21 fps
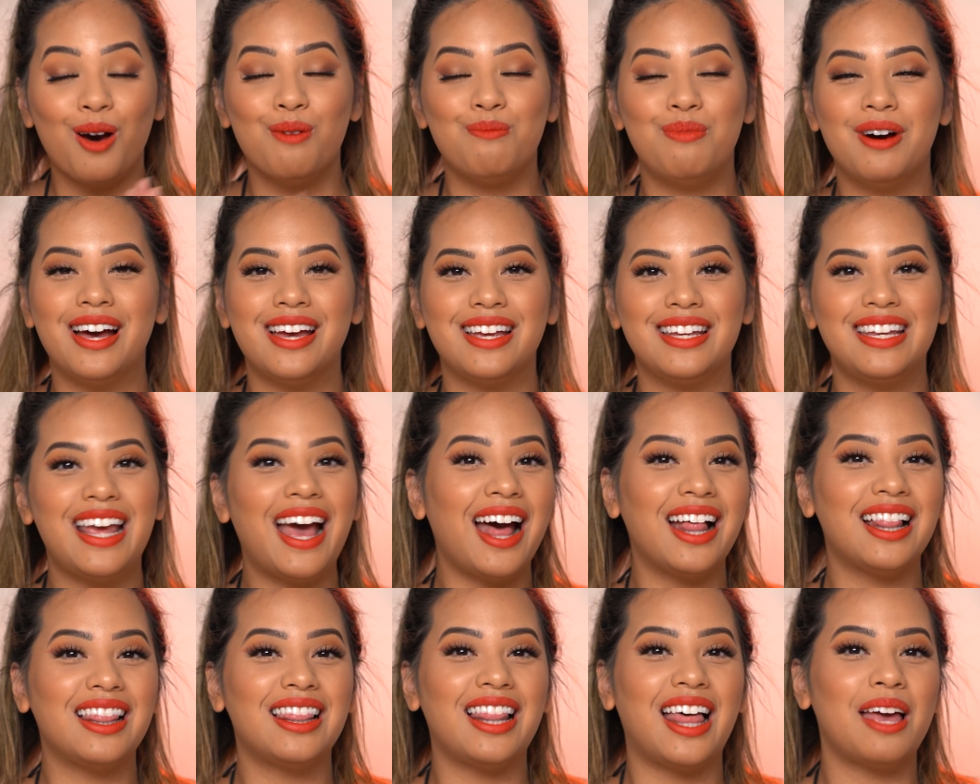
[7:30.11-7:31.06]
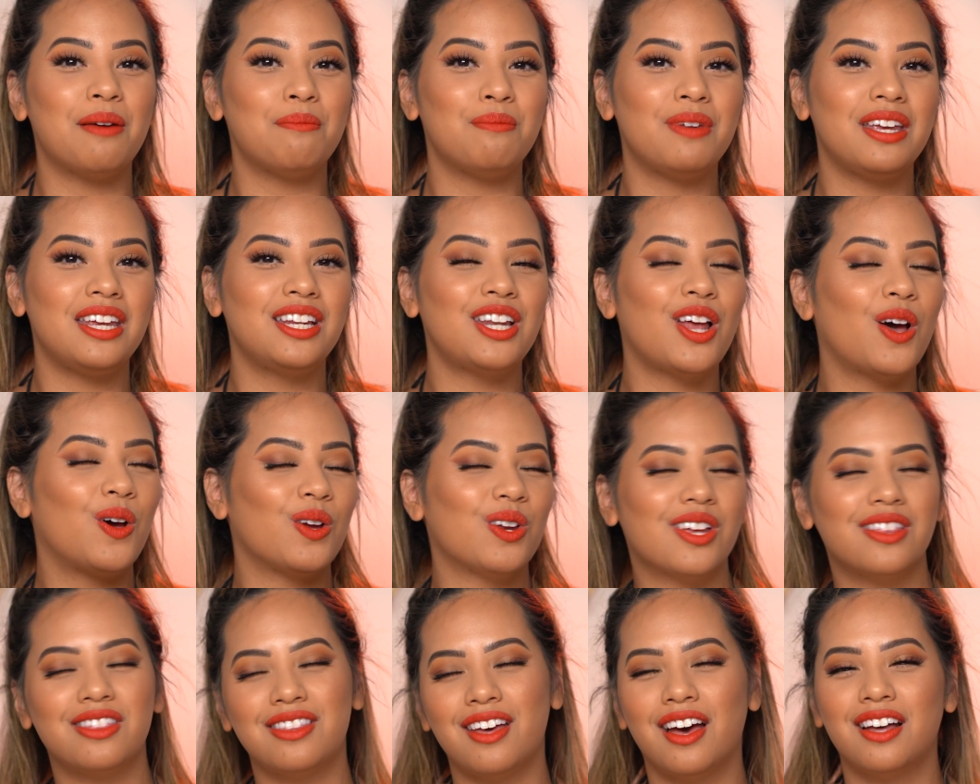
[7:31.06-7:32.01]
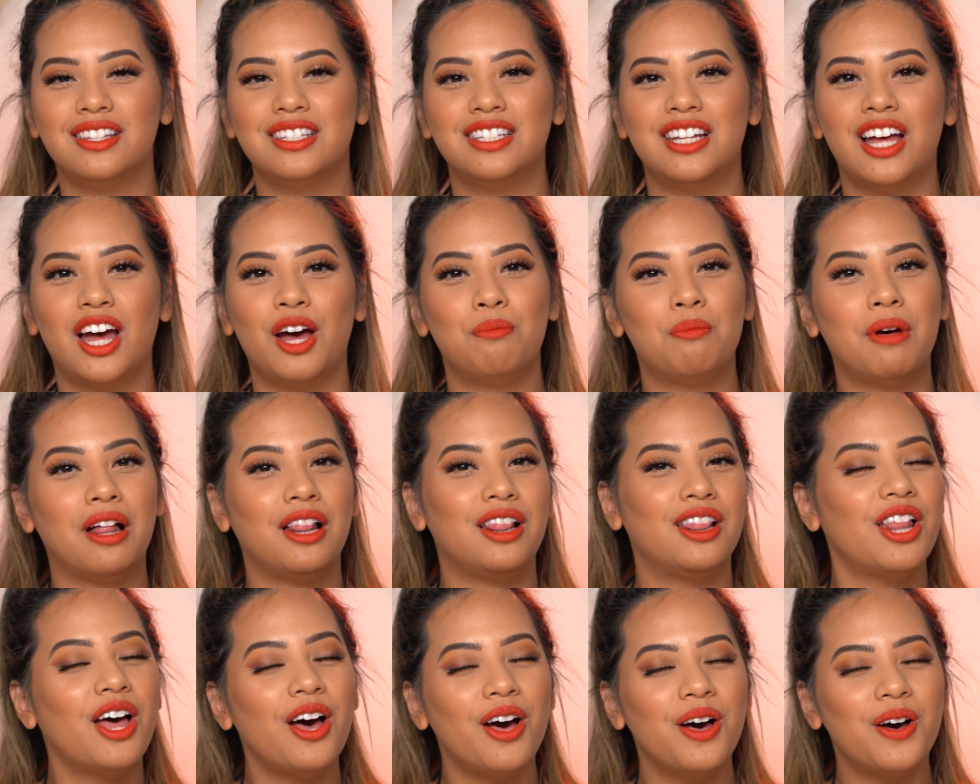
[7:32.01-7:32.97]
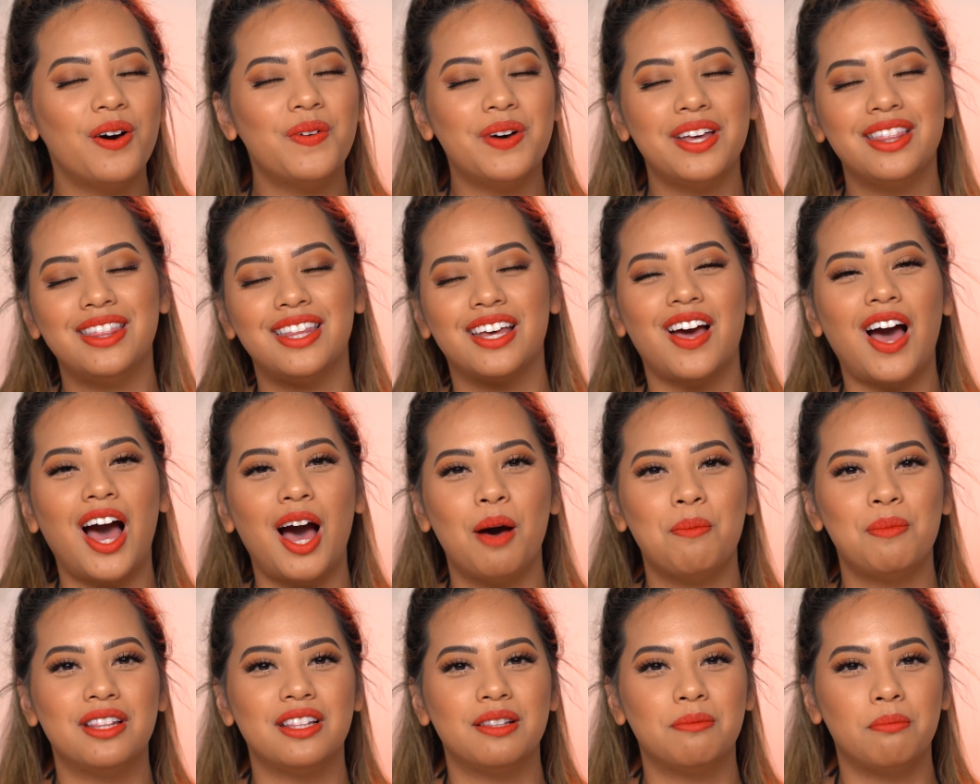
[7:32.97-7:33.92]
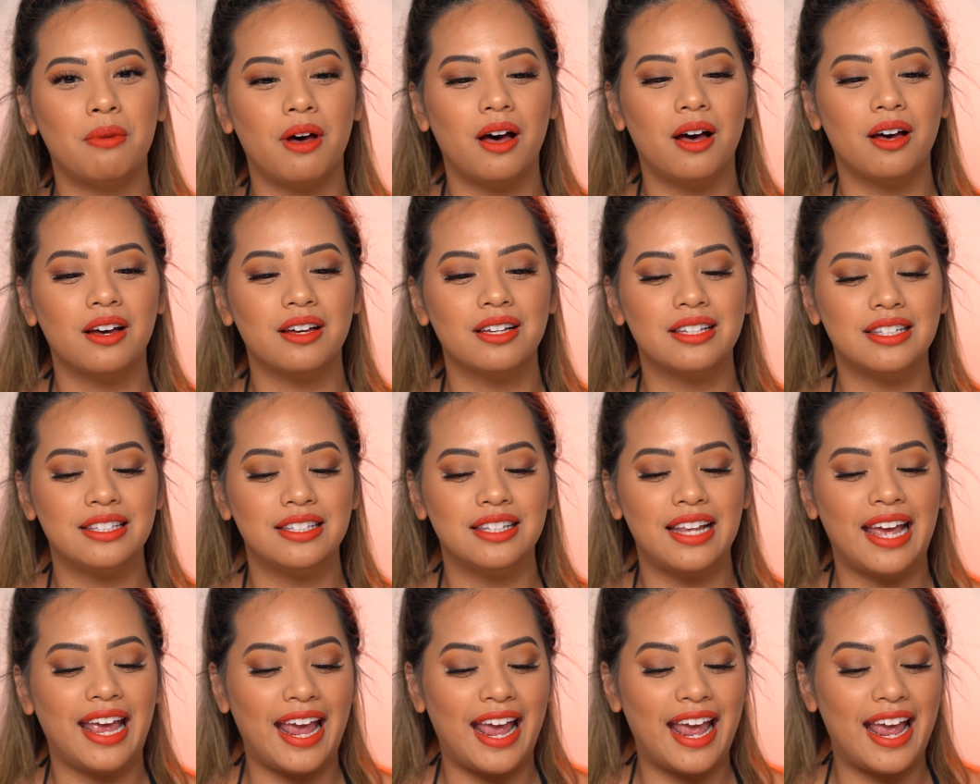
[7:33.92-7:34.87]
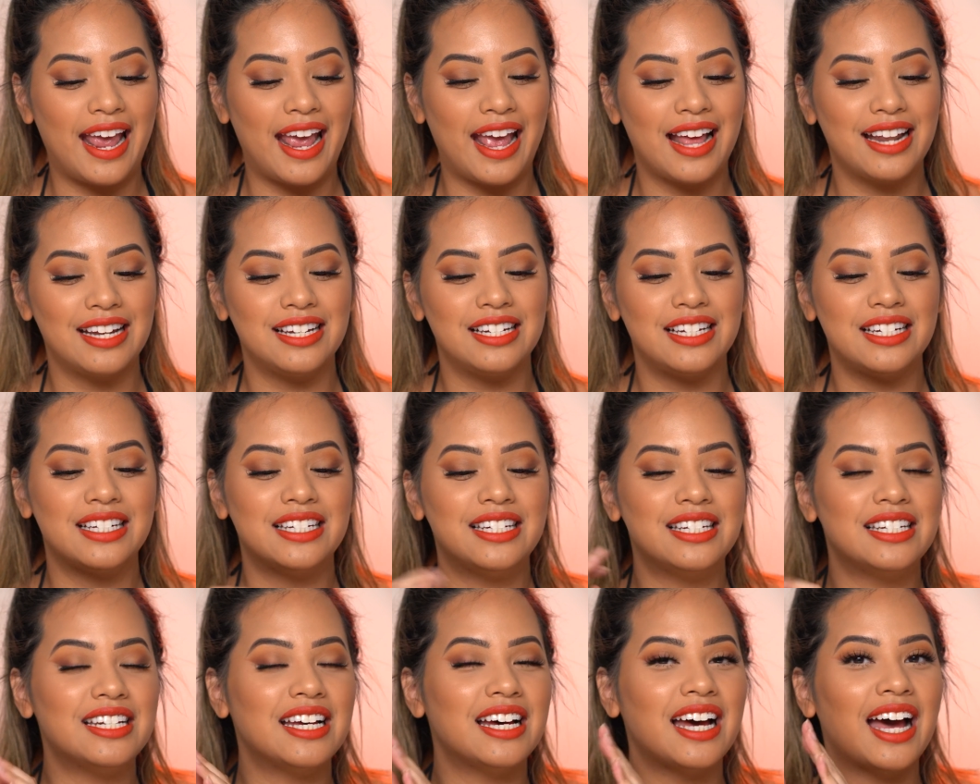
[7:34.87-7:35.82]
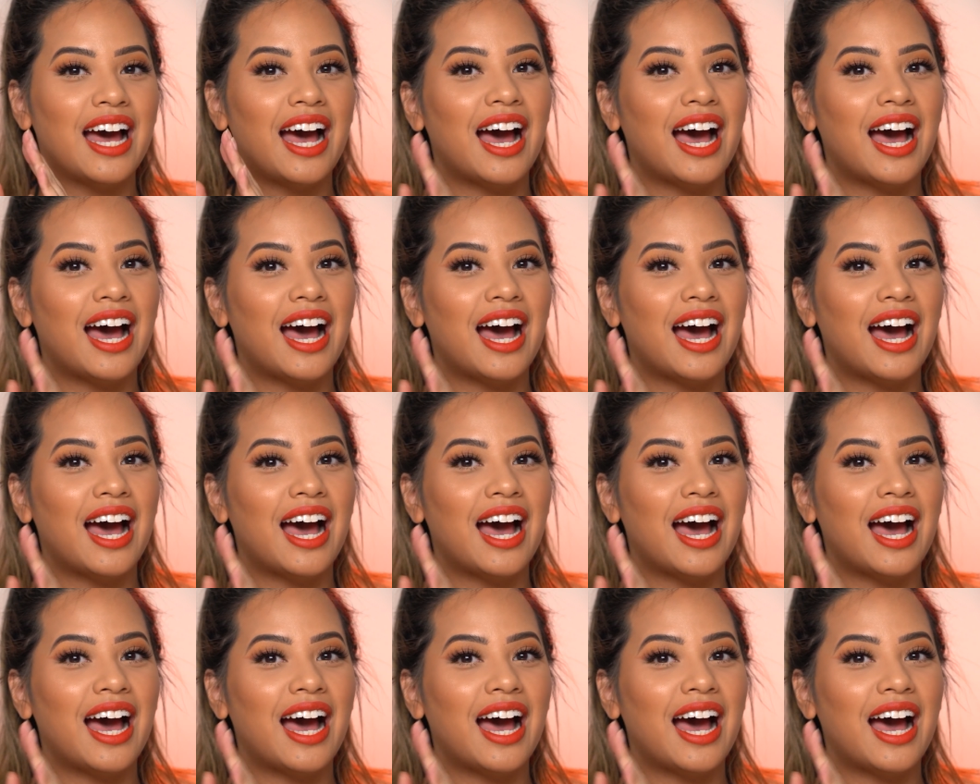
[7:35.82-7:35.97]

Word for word: But yeah, let me know your thoughts down below in the comment box, and